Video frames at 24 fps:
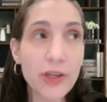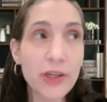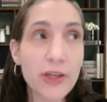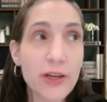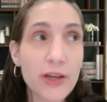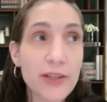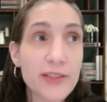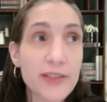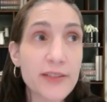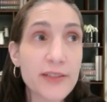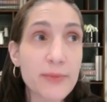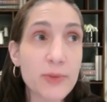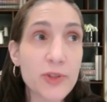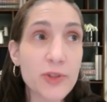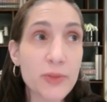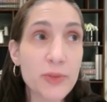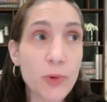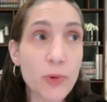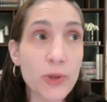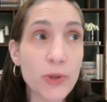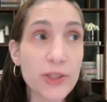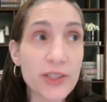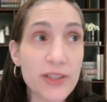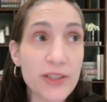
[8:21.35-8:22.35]
Customer
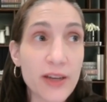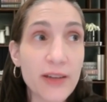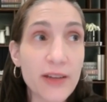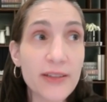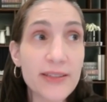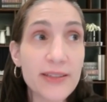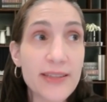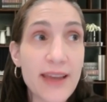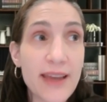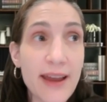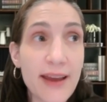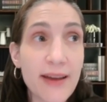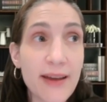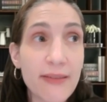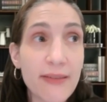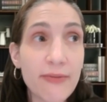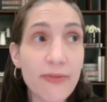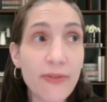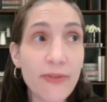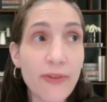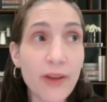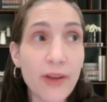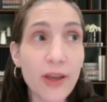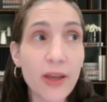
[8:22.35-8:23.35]
support does have
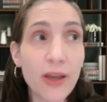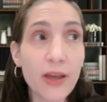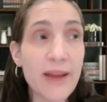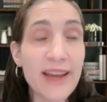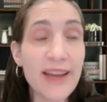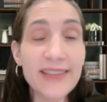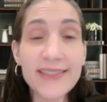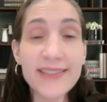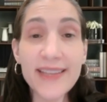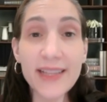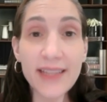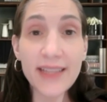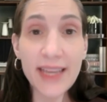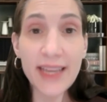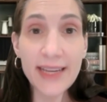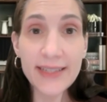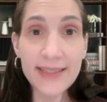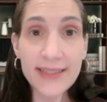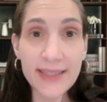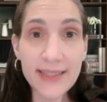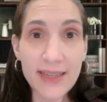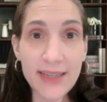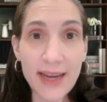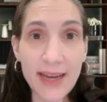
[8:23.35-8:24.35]
SLAs
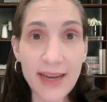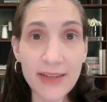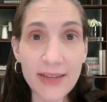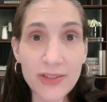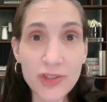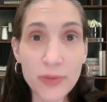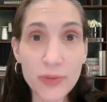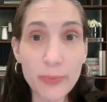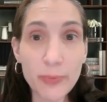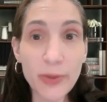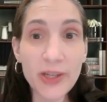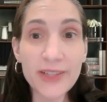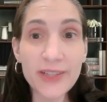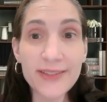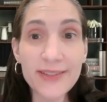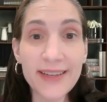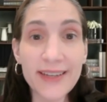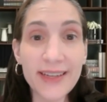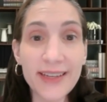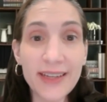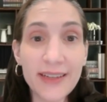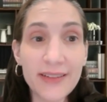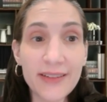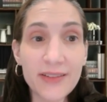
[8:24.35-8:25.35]
attached because
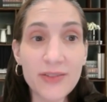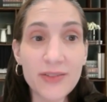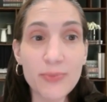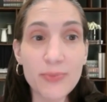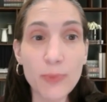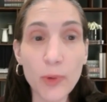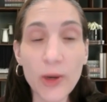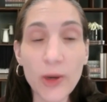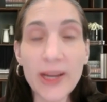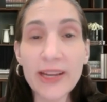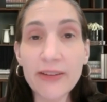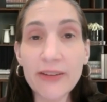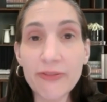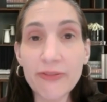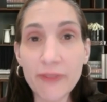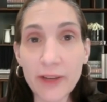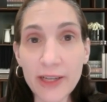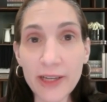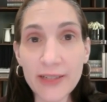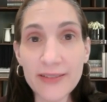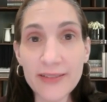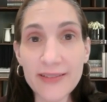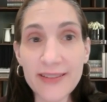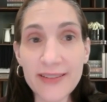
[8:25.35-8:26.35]
it is break
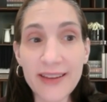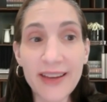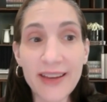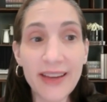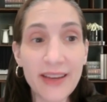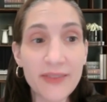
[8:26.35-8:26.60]
fix.